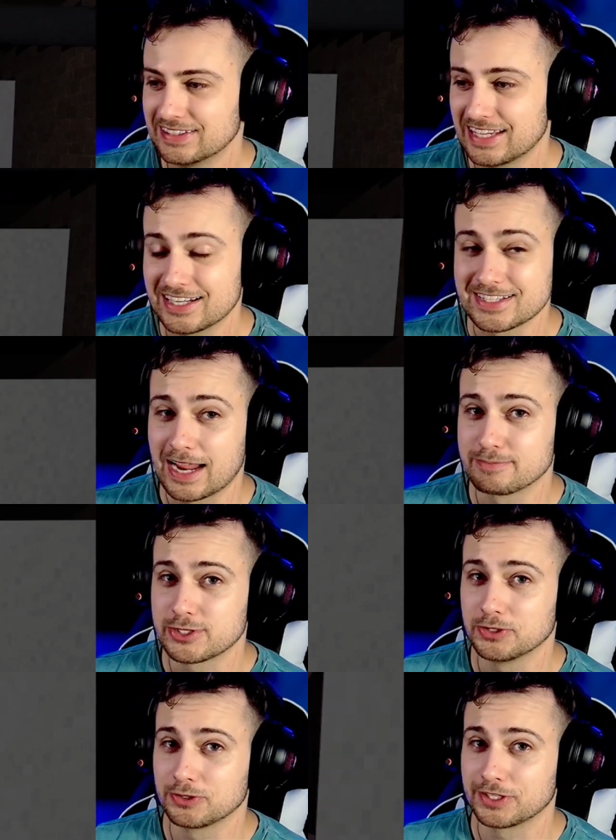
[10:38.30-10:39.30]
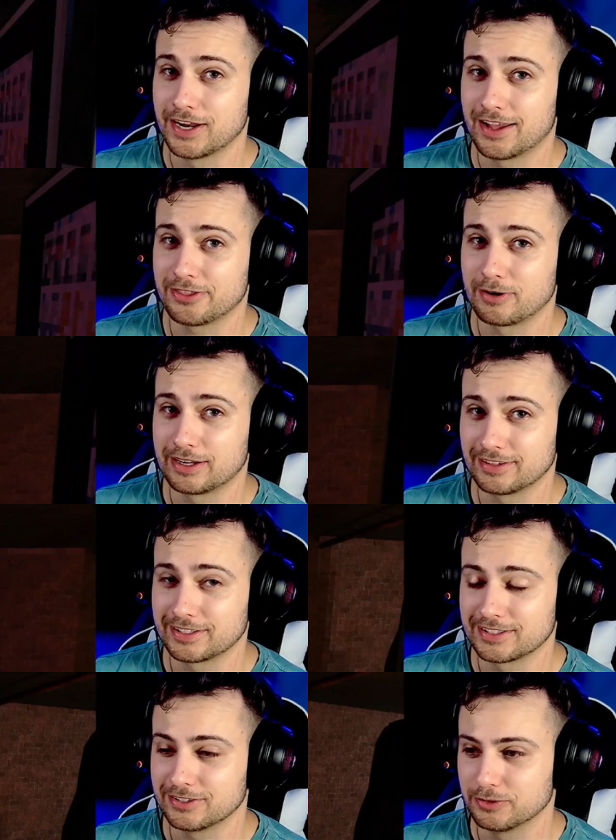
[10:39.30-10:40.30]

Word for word: That is absolutely not the right thing to do